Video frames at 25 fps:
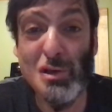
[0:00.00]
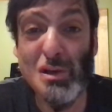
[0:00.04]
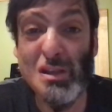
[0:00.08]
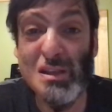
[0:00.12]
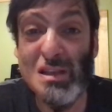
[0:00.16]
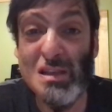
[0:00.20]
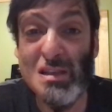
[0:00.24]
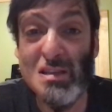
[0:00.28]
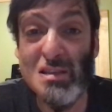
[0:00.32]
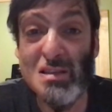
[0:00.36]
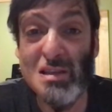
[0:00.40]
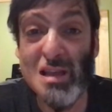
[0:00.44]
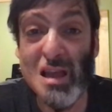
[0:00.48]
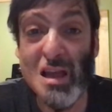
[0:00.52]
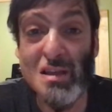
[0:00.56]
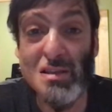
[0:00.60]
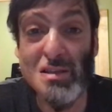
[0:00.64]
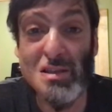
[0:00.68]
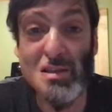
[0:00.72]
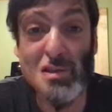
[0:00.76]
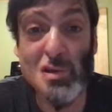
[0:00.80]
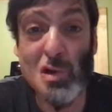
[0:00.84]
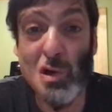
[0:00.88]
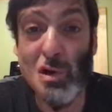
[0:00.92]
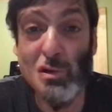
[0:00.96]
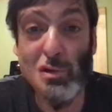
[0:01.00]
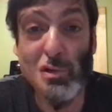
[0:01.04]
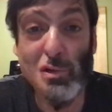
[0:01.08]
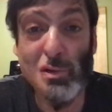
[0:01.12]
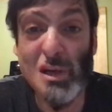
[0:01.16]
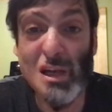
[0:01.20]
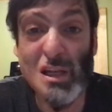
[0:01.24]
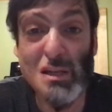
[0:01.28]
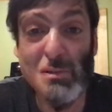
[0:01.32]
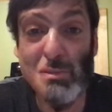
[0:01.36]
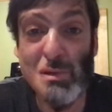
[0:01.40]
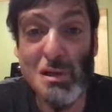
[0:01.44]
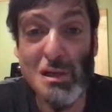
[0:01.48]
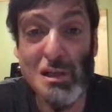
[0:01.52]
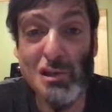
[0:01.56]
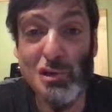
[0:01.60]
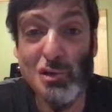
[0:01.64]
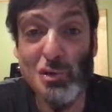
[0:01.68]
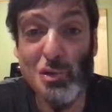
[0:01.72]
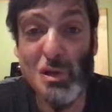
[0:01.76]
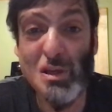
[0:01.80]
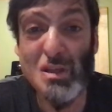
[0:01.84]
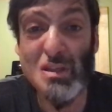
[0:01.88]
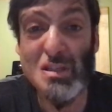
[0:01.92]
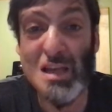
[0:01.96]
in these days is going to get me
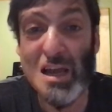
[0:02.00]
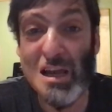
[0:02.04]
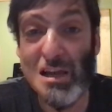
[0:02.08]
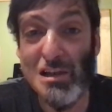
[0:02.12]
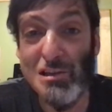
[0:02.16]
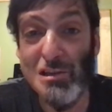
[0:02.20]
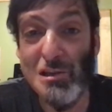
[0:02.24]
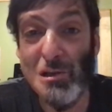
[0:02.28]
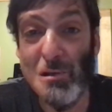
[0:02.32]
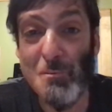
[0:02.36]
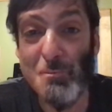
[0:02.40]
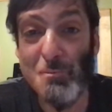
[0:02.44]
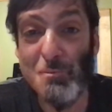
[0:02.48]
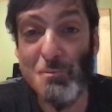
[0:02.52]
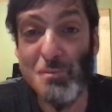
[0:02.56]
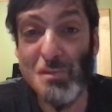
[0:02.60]
into anxiety.